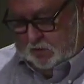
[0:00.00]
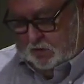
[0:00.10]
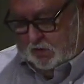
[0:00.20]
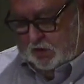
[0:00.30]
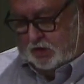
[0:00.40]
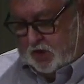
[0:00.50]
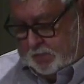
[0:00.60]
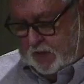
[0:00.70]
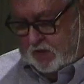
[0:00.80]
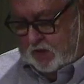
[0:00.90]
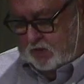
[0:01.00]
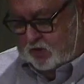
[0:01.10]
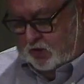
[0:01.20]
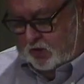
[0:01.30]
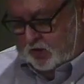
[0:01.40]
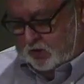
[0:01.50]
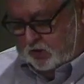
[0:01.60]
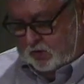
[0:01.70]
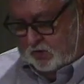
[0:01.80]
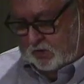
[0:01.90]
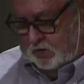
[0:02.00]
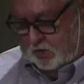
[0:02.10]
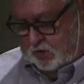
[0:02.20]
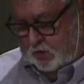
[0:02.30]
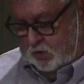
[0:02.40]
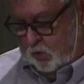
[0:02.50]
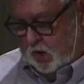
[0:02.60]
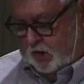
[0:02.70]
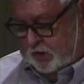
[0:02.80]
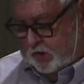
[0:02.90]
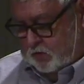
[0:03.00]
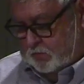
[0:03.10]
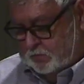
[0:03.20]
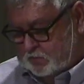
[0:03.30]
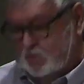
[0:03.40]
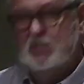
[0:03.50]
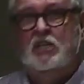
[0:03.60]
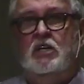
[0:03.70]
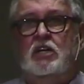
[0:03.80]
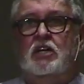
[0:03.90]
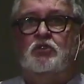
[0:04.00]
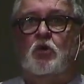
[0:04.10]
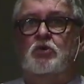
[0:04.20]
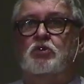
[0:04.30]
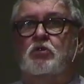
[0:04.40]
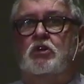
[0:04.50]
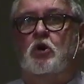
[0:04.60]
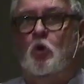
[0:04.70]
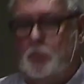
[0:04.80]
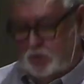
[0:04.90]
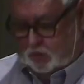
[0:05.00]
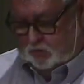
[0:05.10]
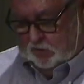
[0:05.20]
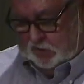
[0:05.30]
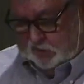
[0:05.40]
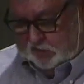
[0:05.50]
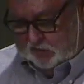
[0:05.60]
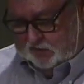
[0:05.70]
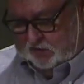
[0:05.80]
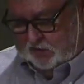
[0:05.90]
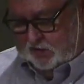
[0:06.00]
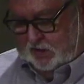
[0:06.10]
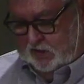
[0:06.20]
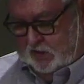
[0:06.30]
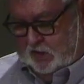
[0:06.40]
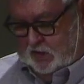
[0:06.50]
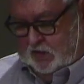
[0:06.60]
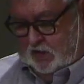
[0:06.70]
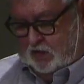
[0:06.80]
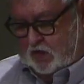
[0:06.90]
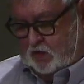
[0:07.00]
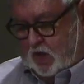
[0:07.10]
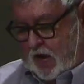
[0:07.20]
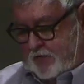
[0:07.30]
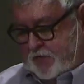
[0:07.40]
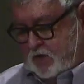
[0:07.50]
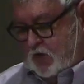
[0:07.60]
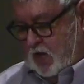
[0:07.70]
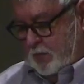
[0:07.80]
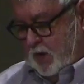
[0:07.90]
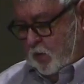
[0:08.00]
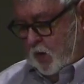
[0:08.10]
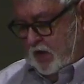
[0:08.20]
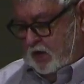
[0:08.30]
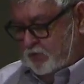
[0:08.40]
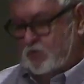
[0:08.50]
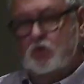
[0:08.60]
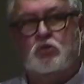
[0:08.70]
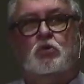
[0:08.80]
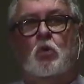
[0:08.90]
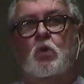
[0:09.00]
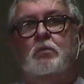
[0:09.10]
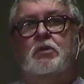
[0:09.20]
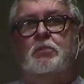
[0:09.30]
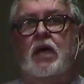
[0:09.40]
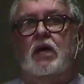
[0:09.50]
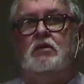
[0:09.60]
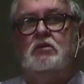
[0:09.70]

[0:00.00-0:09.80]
Except I did see this uh, a while ago. It's on the screen. I hope you can read it. It says, Life is not about waiting for the storm to pass.